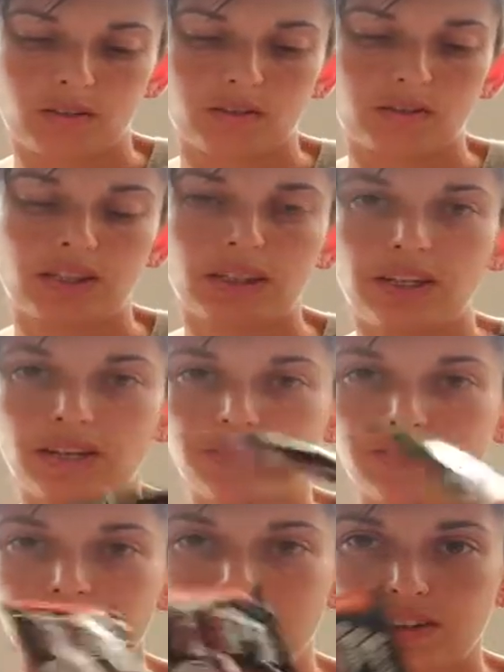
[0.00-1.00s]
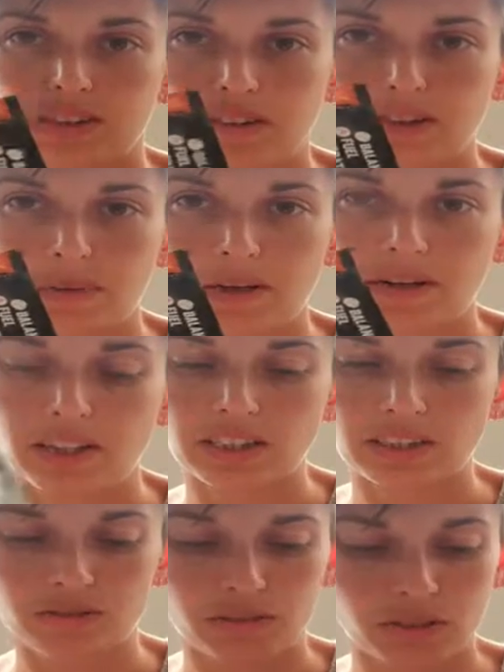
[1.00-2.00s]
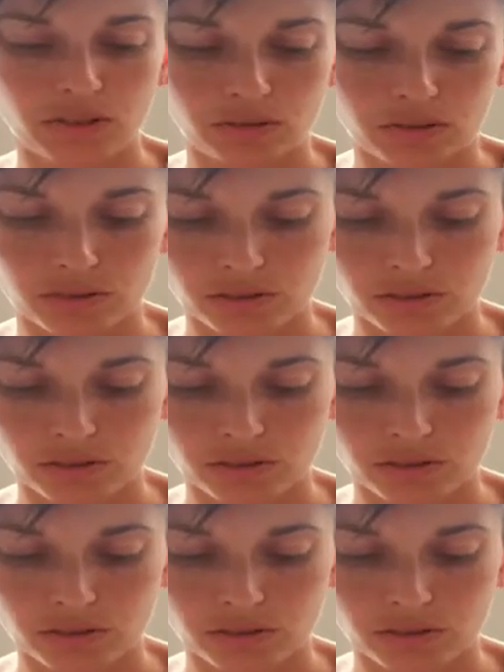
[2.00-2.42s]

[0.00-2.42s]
we have spare active root,